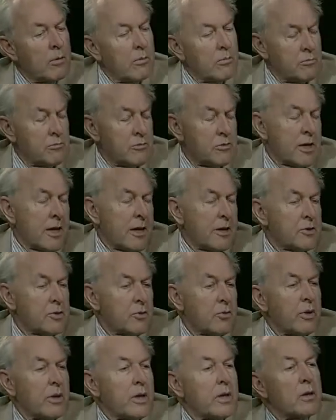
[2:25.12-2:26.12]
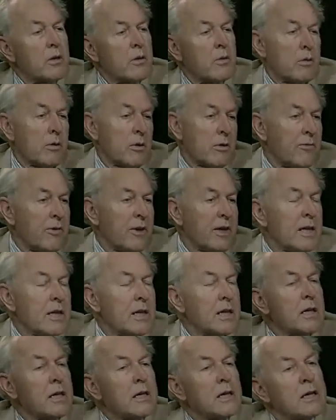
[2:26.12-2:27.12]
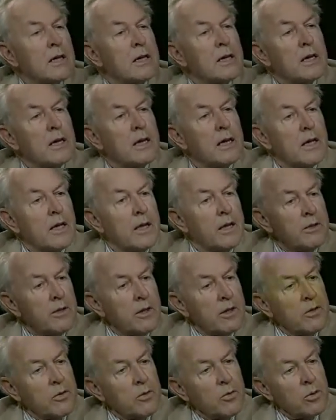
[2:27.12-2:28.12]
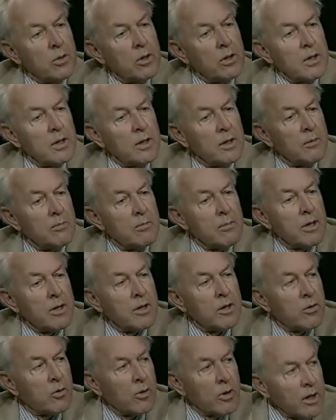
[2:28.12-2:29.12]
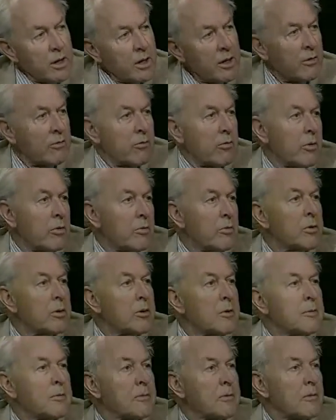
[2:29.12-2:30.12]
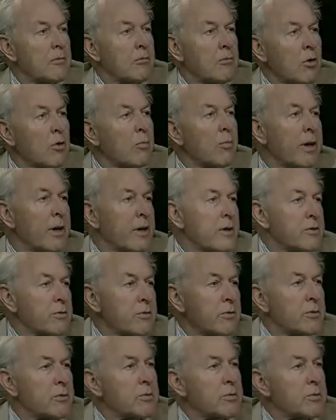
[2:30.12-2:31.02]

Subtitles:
Sanskrit or the Vedic, and then through the Mediterranean route, the Romance route.